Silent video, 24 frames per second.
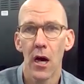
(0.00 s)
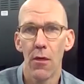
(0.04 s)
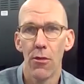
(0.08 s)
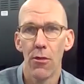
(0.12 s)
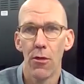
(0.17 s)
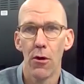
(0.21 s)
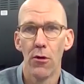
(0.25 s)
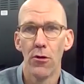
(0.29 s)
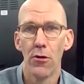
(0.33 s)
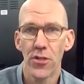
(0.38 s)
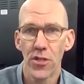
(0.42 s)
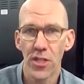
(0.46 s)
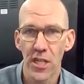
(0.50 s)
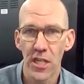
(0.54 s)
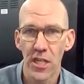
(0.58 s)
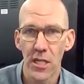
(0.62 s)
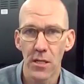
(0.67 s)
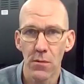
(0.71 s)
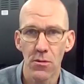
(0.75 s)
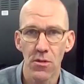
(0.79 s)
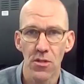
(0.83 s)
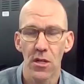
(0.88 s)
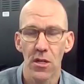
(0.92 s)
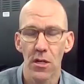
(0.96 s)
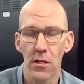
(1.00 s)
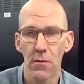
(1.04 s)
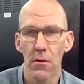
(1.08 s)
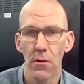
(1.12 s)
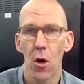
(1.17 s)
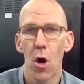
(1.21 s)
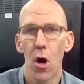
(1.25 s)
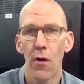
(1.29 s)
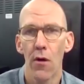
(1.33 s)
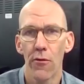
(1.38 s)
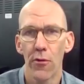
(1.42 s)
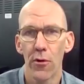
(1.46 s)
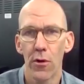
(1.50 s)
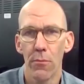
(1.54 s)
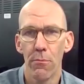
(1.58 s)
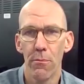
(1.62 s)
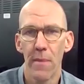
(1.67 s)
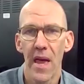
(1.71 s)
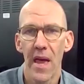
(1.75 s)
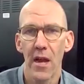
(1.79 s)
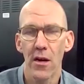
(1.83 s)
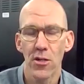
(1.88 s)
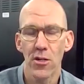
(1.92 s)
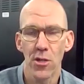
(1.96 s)
those teams that
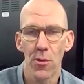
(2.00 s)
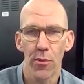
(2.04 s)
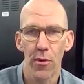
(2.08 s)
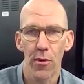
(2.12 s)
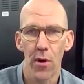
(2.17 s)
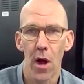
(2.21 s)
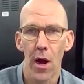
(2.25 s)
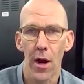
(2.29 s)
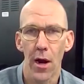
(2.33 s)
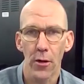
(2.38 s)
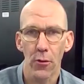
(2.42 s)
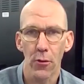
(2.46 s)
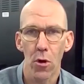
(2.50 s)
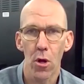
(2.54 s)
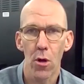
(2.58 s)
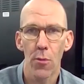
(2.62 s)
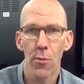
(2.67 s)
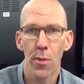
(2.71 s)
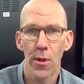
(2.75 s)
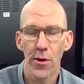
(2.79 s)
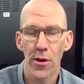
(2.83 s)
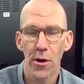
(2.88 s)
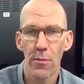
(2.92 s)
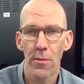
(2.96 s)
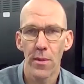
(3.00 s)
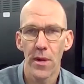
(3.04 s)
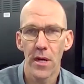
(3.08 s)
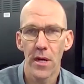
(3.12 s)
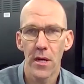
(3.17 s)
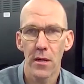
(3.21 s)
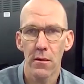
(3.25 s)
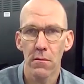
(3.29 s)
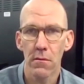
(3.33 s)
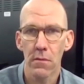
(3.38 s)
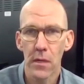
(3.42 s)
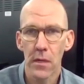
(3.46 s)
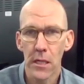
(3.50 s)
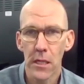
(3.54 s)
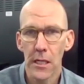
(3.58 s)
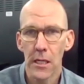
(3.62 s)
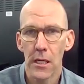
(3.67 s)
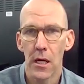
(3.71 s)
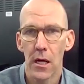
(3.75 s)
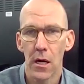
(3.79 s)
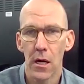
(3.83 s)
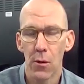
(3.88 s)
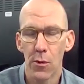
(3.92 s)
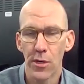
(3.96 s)
manage the product roll up under me, and
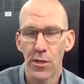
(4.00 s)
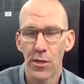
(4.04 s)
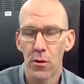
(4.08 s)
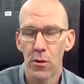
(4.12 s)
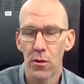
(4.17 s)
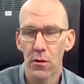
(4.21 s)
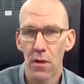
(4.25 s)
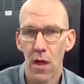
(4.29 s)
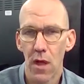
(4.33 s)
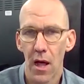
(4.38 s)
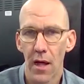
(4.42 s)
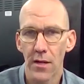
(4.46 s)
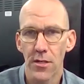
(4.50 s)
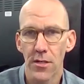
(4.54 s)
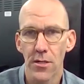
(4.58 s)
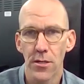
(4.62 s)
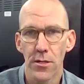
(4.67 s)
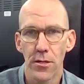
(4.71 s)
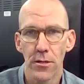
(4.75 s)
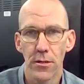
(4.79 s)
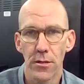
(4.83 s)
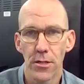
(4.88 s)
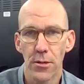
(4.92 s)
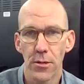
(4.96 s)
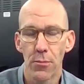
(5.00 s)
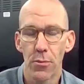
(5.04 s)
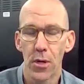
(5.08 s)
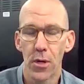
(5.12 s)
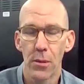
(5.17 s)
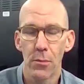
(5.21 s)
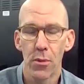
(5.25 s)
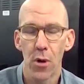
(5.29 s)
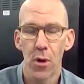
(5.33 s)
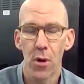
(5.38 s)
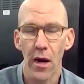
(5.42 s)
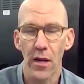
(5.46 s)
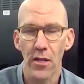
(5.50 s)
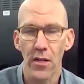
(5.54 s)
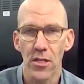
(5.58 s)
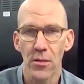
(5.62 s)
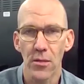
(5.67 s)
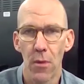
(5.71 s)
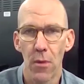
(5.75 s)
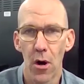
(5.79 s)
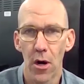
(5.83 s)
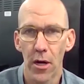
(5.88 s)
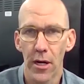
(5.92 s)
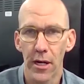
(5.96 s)
we do a lot to bring products to
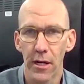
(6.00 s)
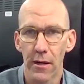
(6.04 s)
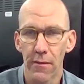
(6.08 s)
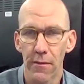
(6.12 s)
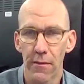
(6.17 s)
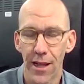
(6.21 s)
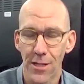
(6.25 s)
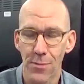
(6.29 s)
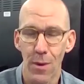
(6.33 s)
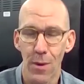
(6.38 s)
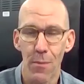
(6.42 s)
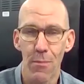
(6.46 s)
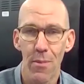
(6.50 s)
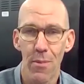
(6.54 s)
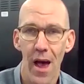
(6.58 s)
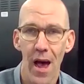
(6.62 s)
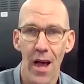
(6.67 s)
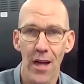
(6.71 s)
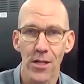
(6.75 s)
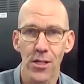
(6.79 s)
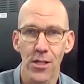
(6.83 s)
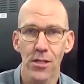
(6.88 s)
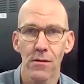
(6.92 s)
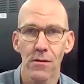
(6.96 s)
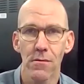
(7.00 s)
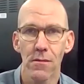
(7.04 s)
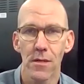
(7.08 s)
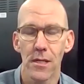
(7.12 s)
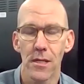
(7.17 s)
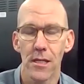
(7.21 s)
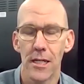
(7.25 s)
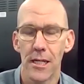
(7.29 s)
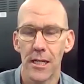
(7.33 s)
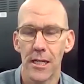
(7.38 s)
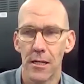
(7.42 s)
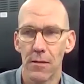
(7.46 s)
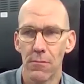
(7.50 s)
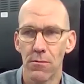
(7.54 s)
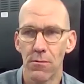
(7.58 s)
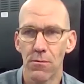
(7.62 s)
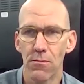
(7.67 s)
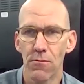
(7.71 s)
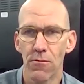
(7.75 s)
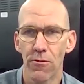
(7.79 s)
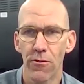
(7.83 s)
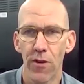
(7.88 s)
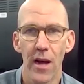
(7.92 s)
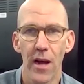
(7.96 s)
market. That's my passion,
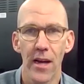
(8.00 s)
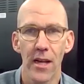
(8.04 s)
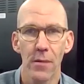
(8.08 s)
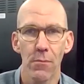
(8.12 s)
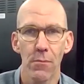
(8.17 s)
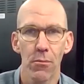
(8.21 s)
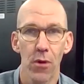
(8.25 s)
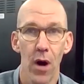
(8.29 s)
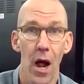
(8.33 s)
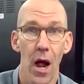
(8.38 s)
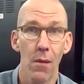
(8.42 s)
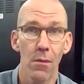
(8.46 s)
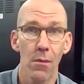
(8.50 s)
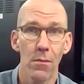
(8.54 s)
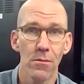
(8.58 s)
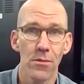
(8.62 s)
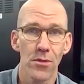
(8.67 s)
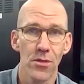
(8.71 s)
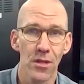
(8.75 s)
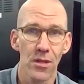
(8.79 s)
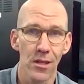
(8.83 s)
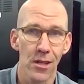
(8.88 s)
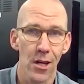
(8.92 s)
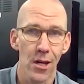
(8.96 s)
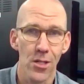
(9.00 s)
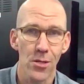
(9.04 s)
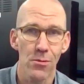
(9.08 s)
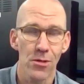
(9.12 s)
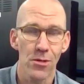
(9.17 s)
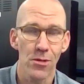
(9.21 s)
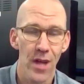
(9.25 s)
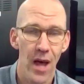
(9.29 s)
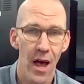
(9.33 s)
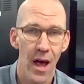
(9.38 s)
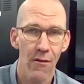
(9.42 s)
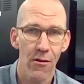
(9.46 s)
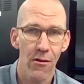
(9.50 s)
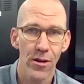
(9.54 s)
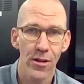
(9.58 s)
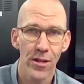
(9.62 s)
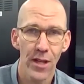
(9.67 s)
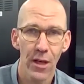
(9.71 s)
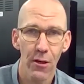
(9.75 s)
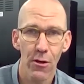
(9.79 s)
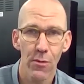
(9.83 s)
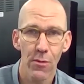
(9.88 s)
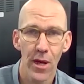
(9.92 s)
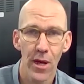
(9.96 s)
finding problems that customers have on a
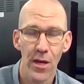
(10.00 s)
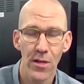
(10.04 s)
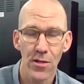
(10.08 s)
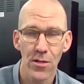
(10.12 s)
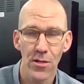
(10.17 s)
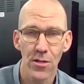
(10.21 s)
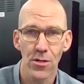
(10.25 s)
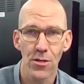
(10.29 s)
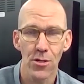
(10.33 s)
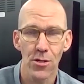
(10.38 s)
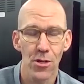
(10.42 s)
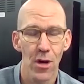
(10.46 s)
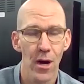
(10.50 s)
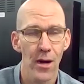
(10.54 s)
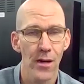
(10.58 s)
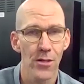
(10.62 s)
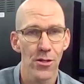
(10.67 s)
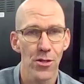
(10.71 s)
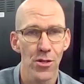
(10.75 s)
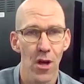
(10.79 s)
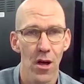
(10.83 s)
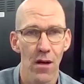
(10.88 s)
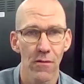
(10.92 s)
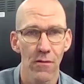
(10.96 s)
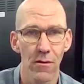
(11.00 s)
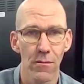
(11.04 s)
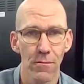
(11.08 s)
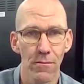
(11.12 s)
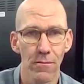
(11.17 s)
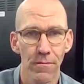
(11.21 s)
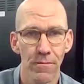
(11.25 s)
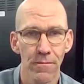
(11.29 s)
daily basis and trying to solve them.